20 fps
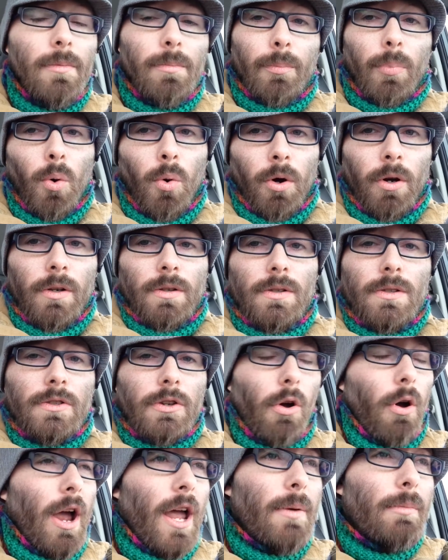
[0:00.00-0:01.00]
important,
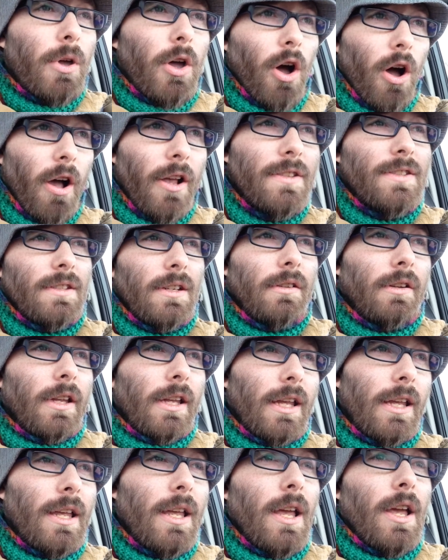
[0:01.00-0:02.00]
so I am
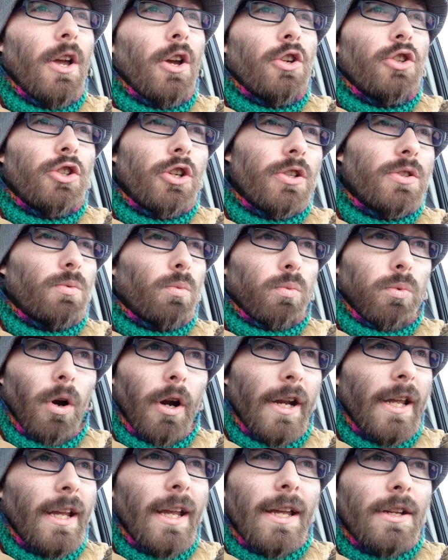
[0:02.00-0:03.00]
constantly just
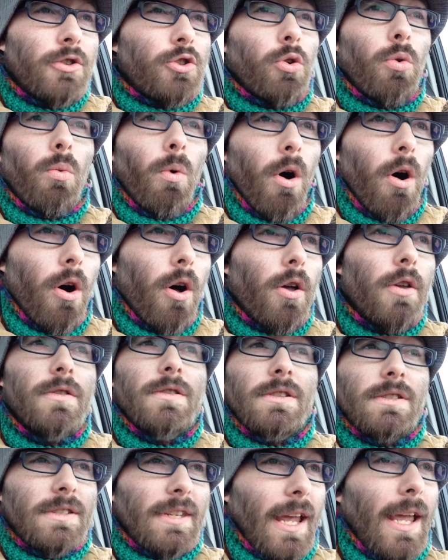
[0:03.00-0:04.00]
running into walls
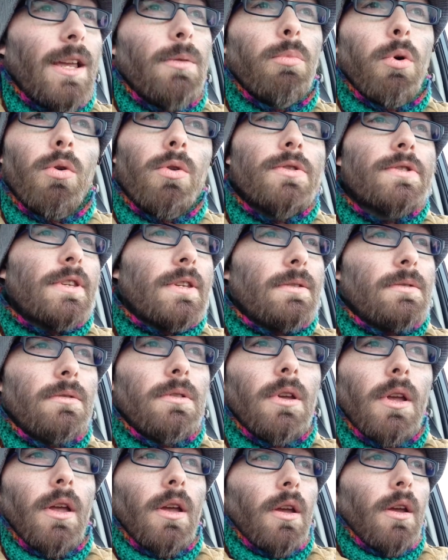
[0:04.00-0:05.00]
and tables
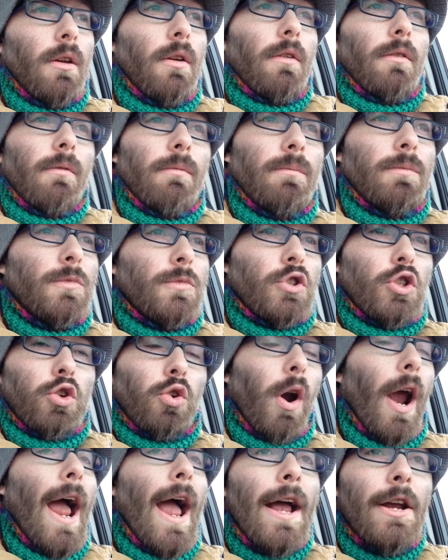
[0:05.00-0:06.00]
and
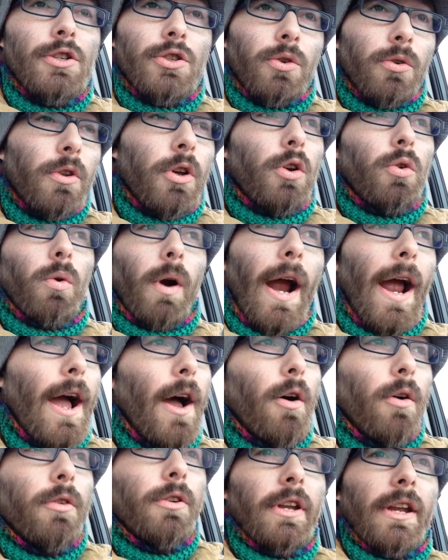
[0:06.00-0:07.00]
trash on the
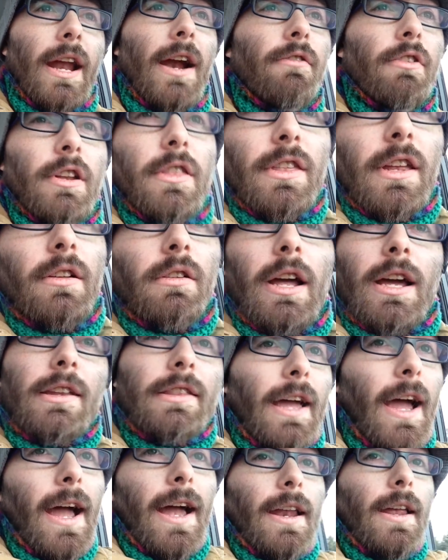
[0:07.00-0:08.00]
ground and everything like
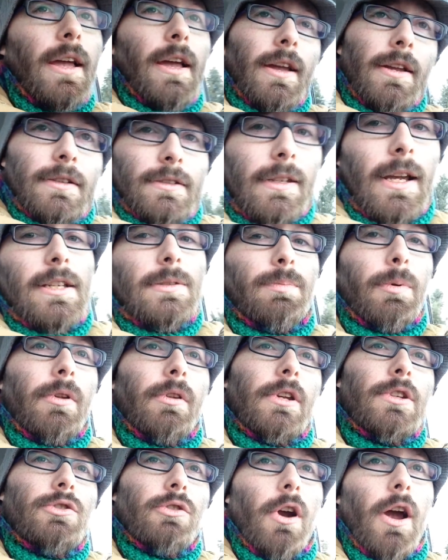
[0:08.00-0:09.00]
that,
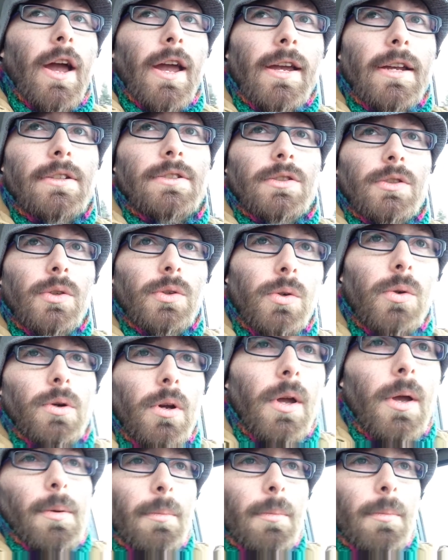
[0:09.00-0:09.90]
desperately trying to